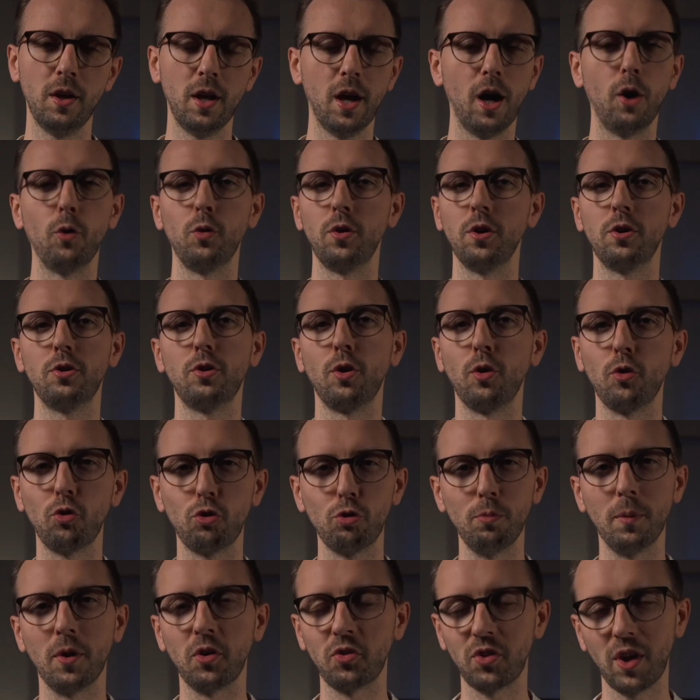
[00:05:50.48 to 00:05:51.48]
How did
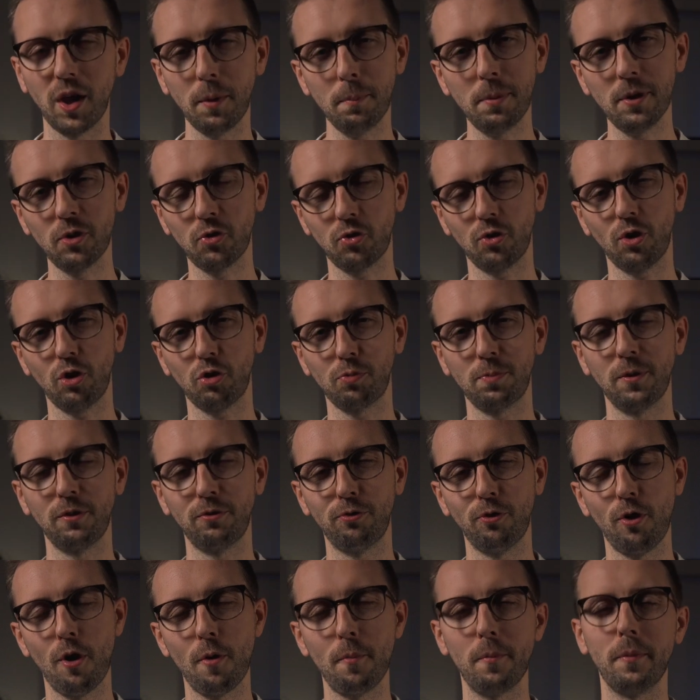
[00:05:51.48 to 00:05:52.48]
consumer staple stocks
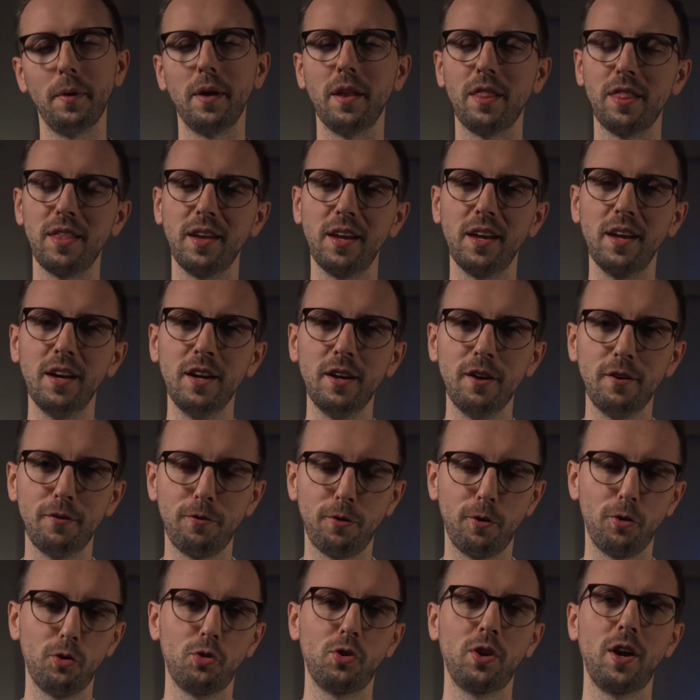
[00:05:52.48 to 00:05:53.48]
perform in the
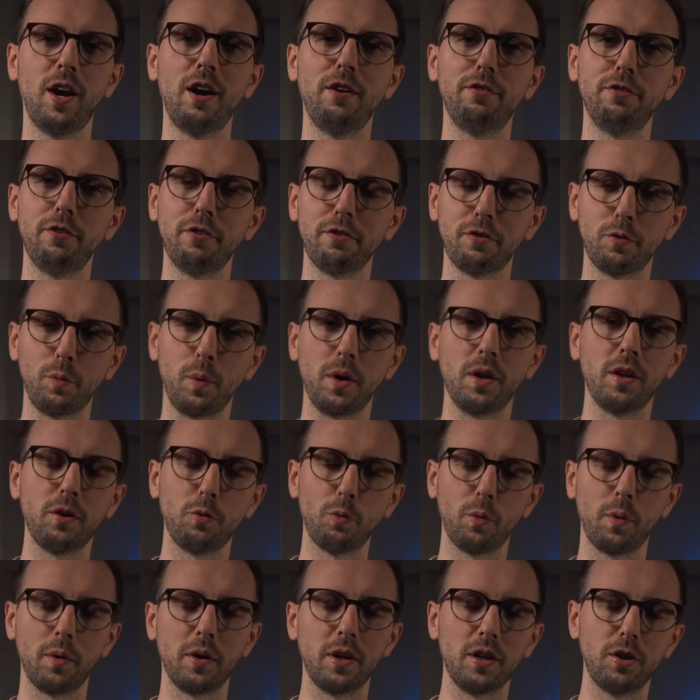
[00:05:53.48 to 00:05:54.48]
first half of
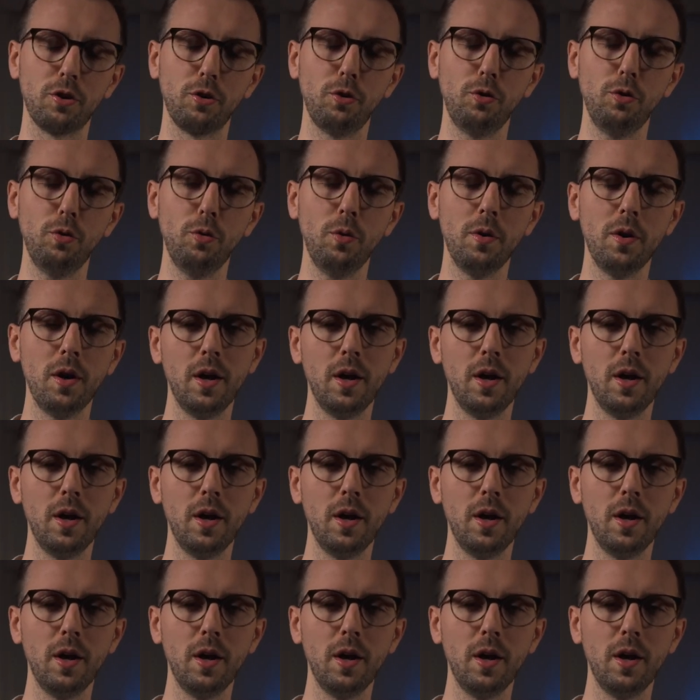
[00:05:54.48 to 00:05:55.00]
2022?